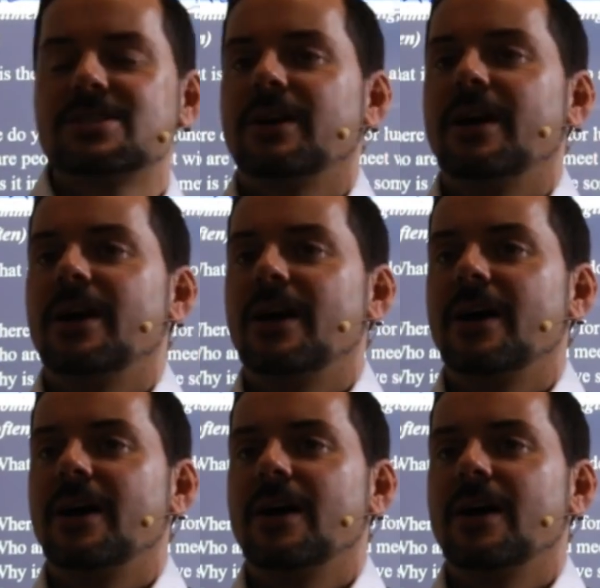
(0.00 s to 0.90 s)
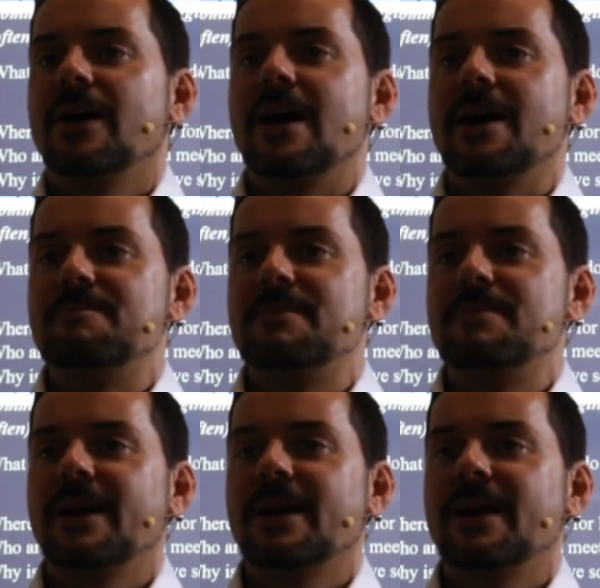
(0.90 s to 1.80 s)
uh, I pick
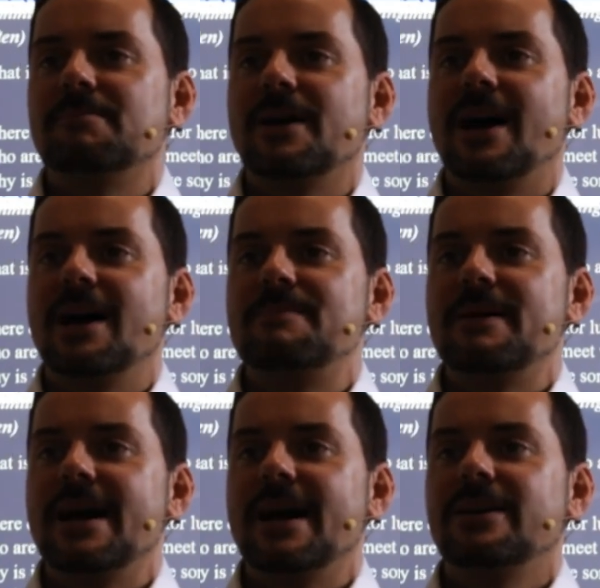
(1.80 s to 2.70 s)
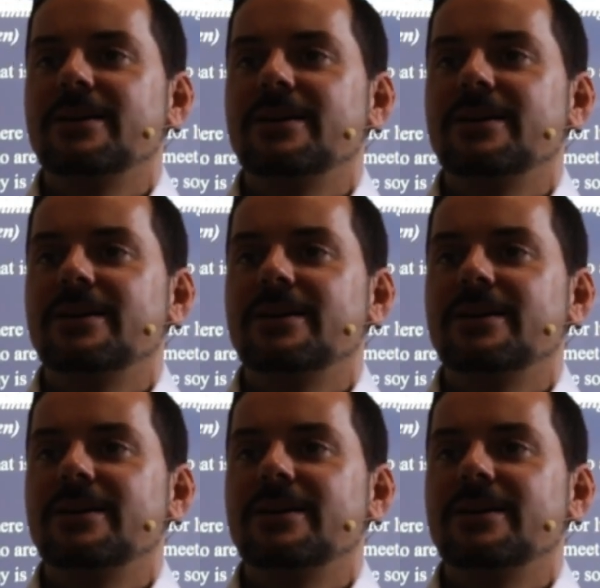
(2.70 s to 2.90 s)
up my iPad,